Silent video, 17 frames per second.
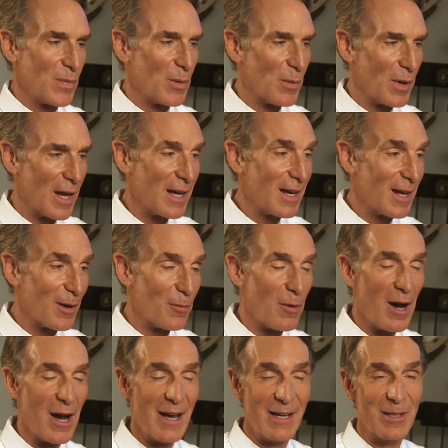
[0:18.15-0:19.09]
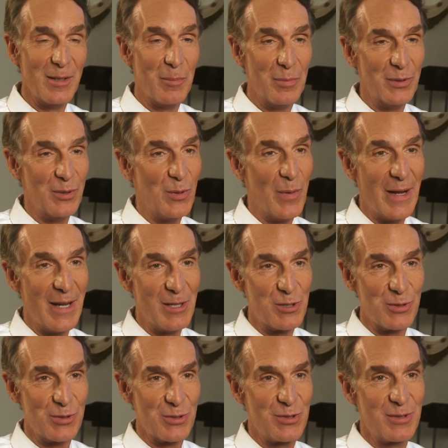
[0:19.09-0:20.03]
when I got a ride in the Blue
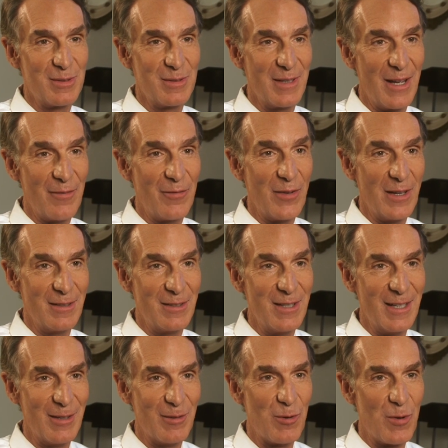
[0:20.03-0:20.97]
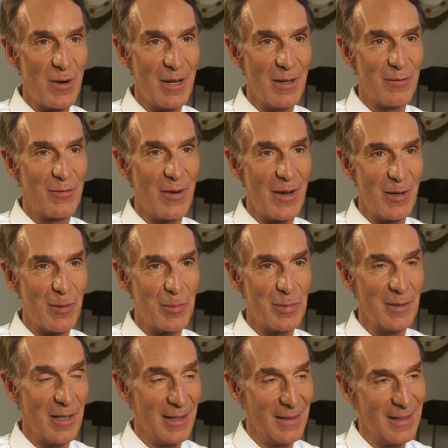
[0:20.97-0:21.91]
Angels F 18 Hornet fighter
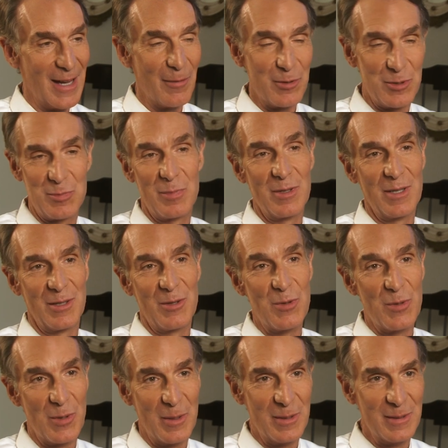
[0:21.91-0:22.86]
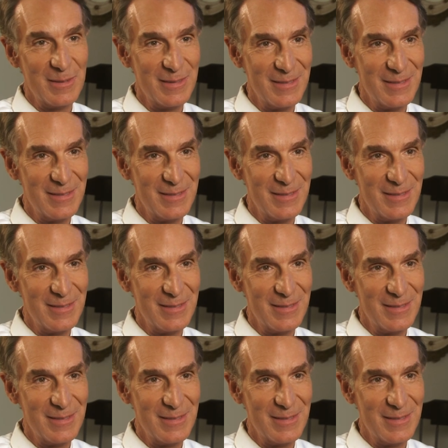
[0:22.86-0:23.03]
plane, that was pretty cool.